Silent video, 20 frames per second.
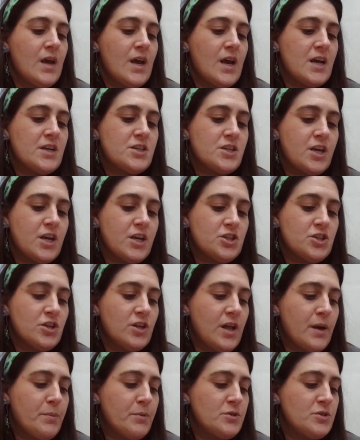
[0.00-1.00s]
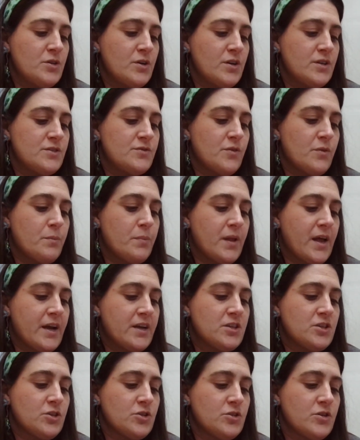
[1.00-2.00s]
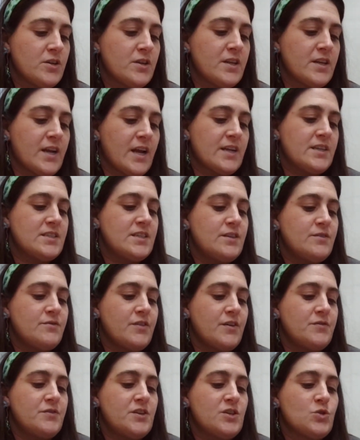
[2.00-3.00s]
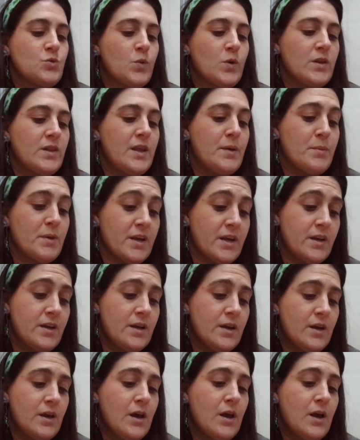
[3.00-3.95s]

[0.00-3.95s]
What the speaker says: Educational opportunities for black children in the 1950s were limited,